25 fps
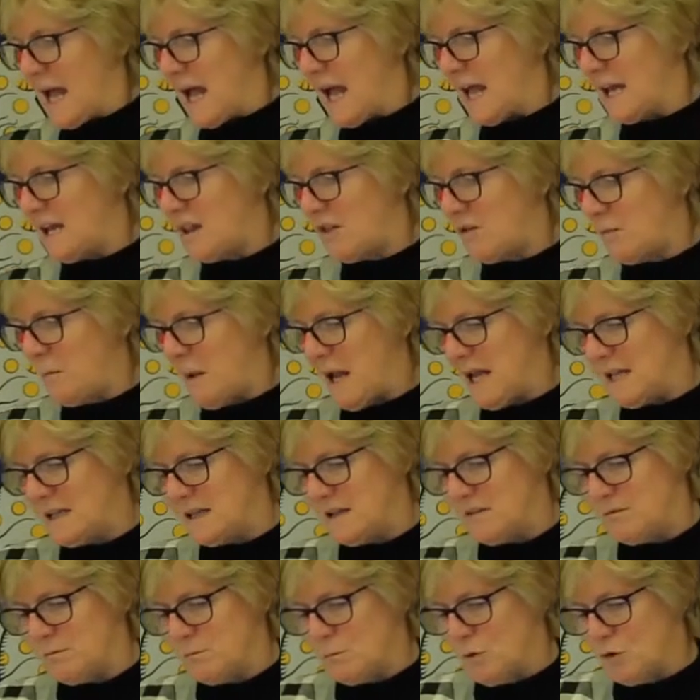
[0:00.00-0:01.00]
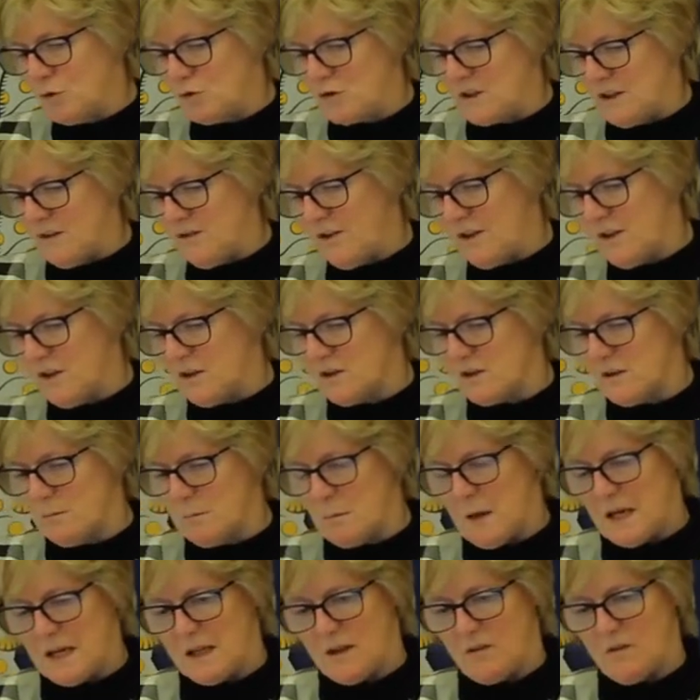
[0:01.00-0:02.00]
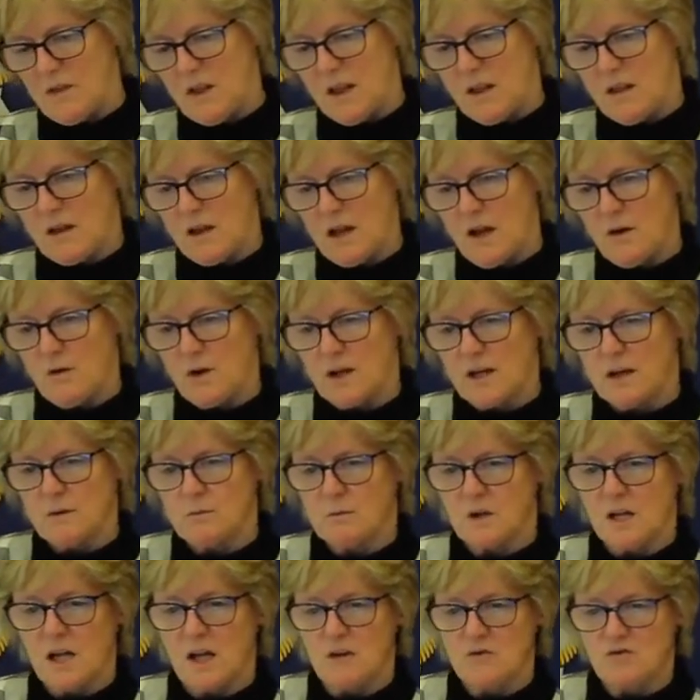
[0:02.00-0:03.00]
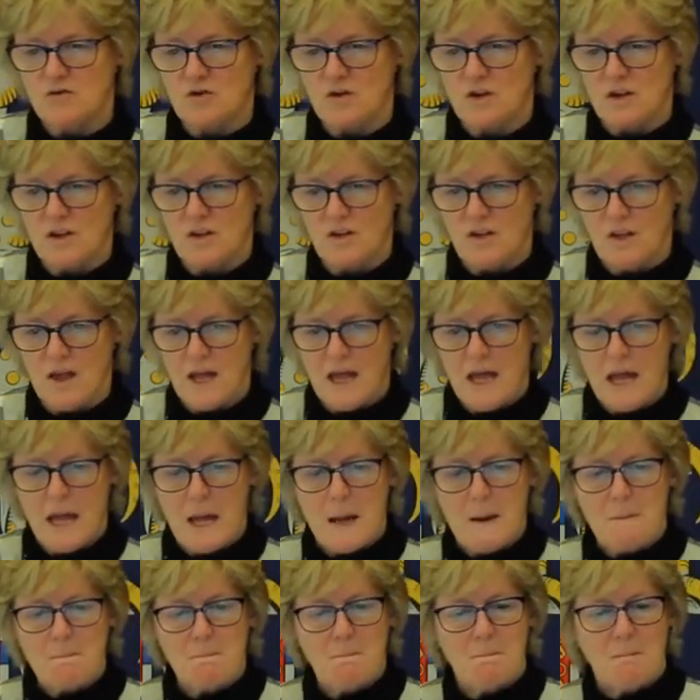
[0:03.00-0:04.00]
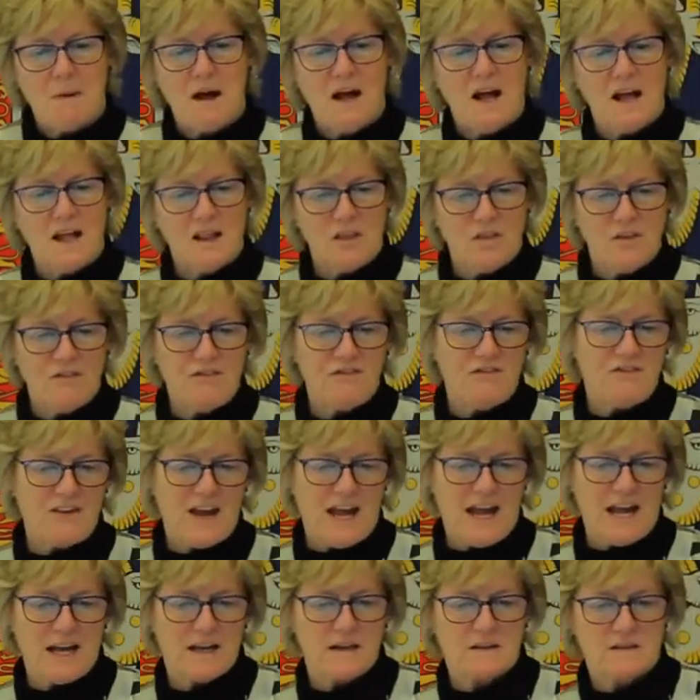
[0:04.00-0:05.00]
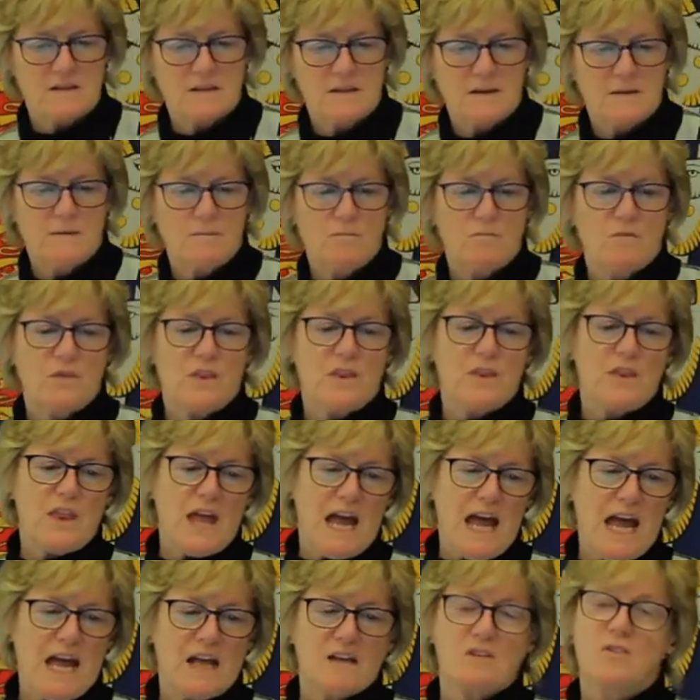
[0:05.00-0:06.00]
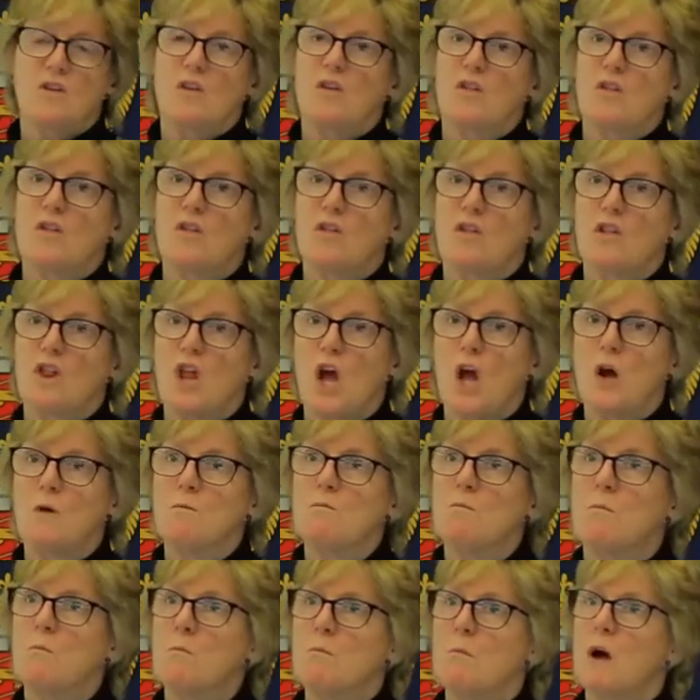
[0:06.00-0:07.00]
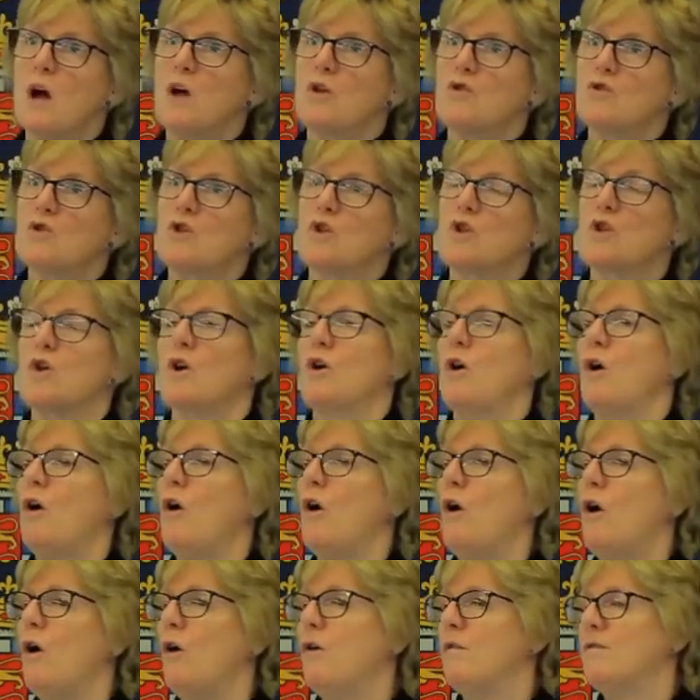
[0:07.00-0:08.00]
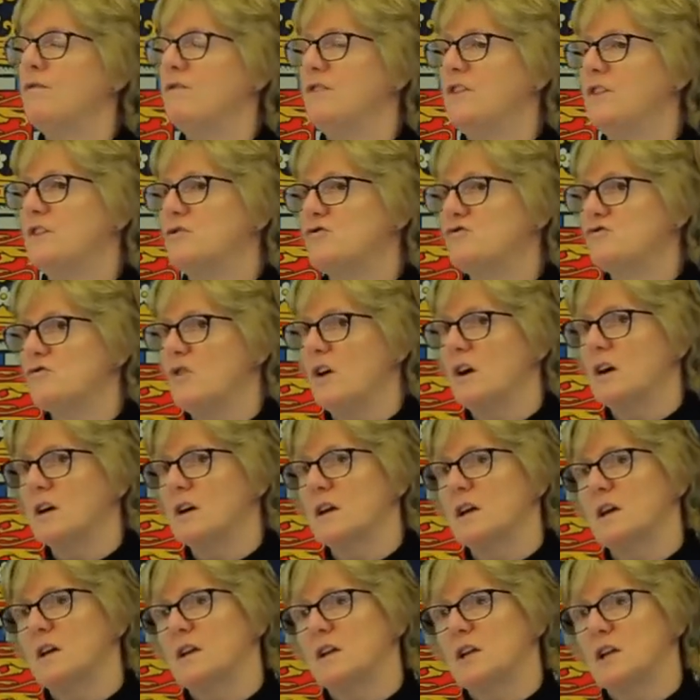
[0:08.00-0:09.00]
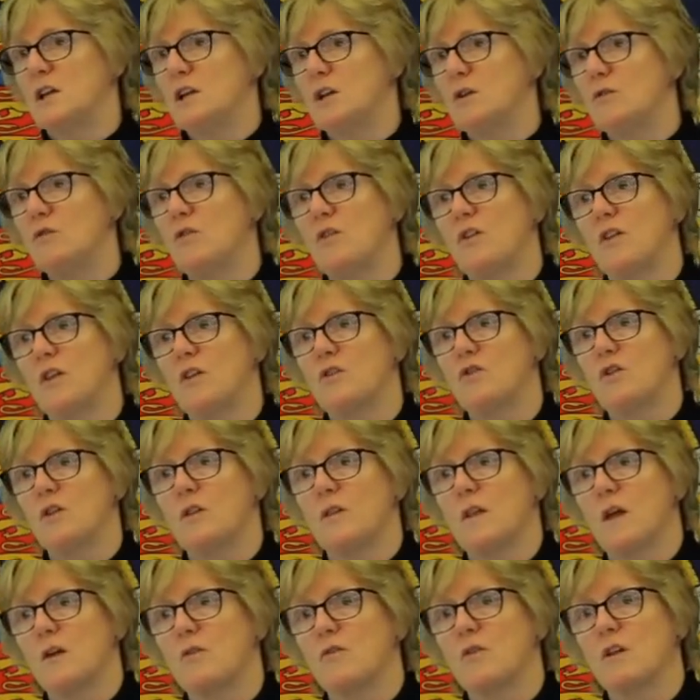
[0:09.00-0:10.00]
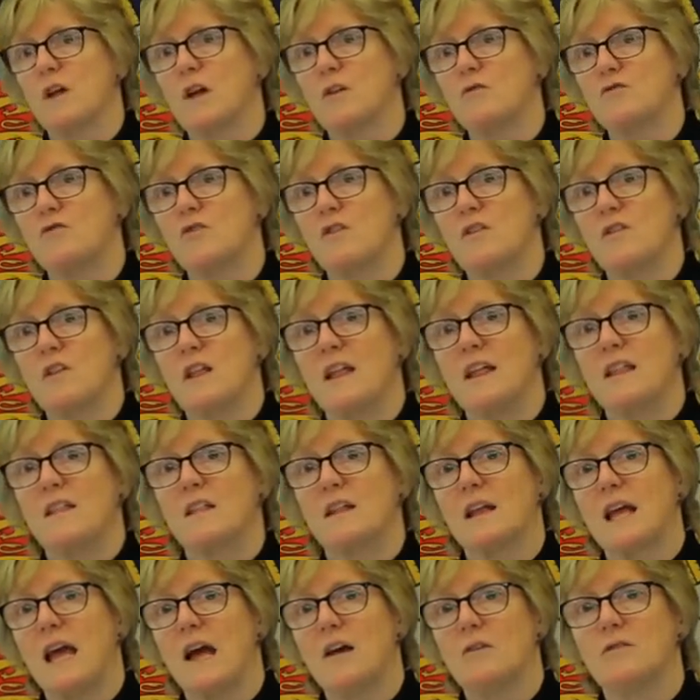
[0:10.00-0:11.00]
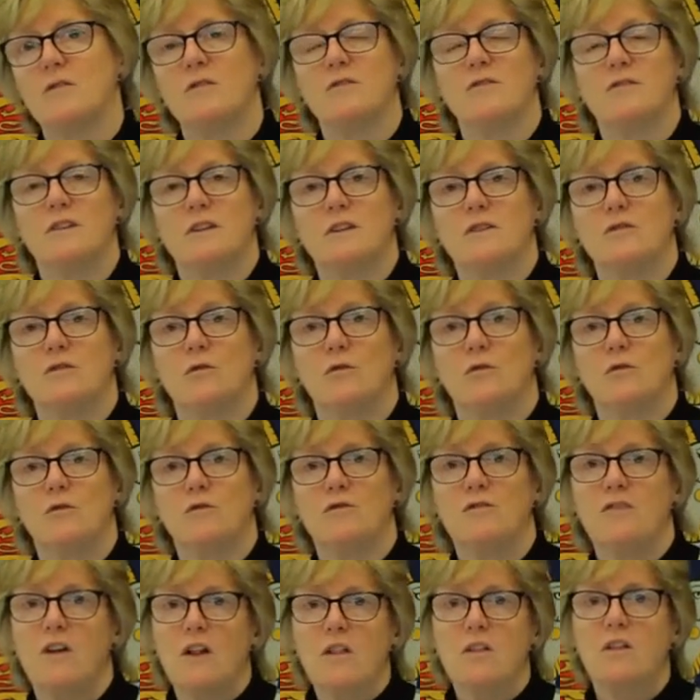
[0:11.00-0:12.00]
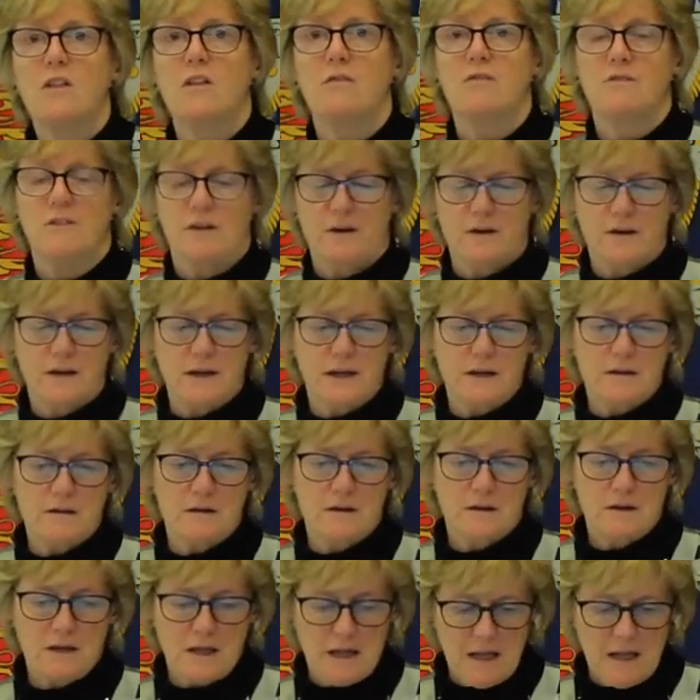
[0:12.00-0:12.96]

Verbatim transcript: And it's made even more difficult in many of these low-income countries by the fact that so much of the drug usage in those countries is counterfeit or falsified,